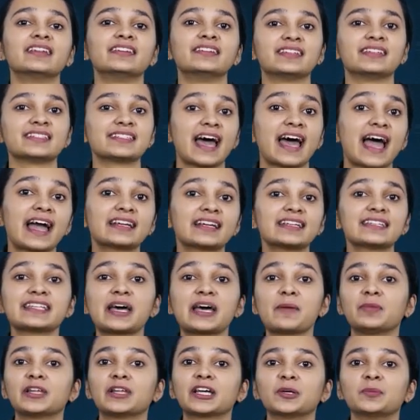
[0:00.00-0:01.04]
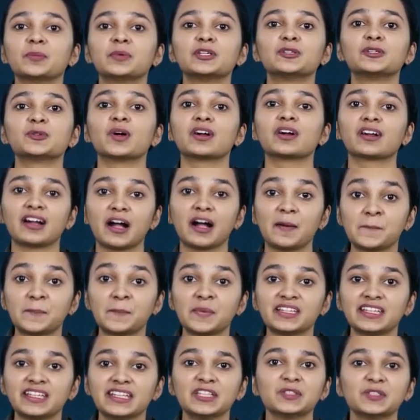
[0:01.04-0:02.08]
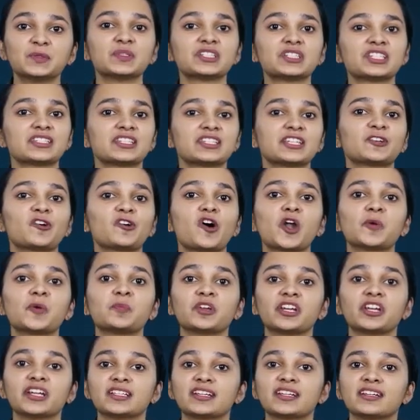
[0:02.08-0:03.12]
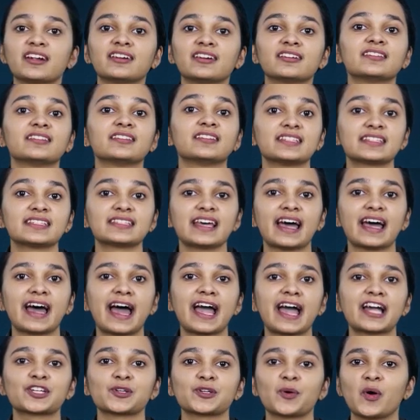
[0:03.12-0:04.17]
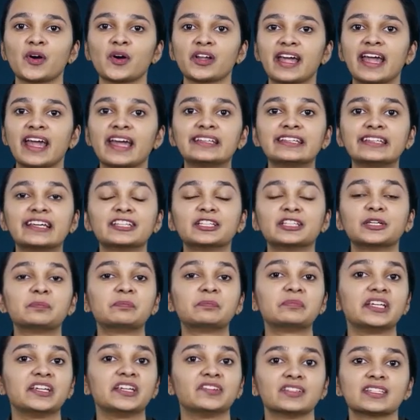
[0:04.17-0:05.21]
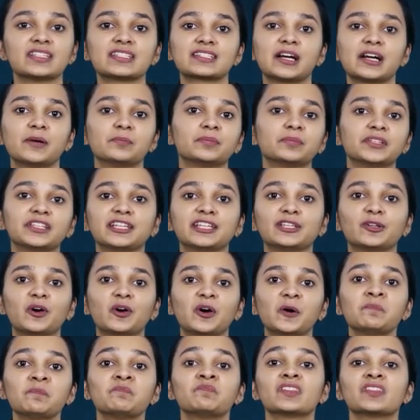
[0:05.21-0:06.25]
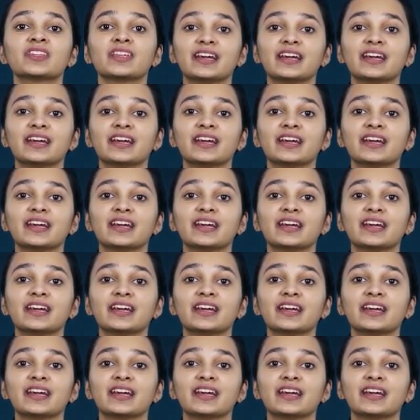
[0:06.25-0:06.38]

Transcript: This act is applicable to a company which is incorporated under this act or any other previous company law.